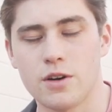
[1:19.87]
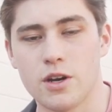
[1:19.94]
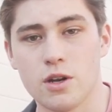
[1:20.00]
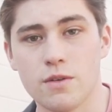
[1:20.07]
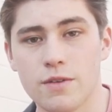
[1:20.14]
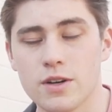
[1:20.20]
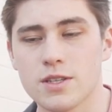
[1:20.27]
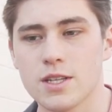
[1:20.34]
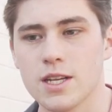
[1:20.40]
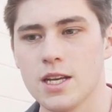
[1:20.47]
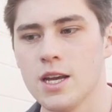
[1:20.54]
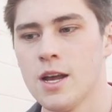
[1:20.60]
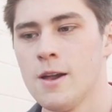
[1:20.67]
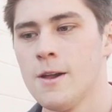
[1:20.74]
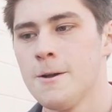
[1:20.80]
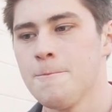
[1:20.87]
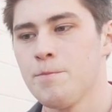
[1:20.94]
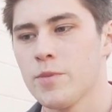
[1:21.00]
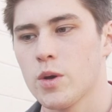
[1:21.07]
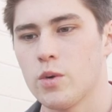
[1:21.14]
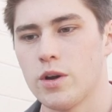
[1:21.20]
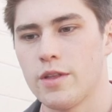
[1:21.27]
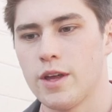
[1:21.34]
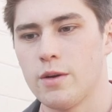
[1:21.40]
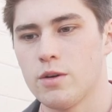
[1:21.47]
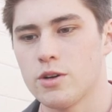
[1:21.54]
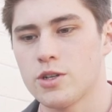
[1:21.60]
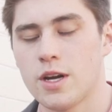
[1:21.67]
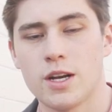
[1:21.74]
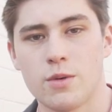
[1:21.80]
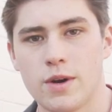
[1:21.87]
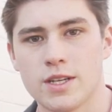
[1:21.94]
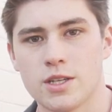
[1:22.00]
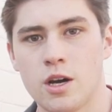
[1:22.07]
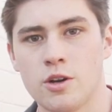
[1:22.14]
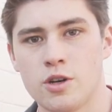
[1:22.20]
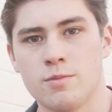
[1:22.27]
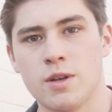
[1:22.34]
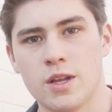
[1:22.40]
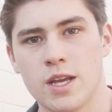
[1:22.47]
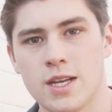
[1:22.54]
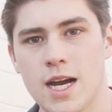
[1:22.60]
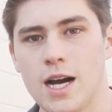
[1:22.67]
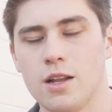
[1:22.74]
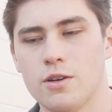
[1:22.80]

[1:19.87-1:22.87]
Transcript: our university where they were trying to raise $100 million,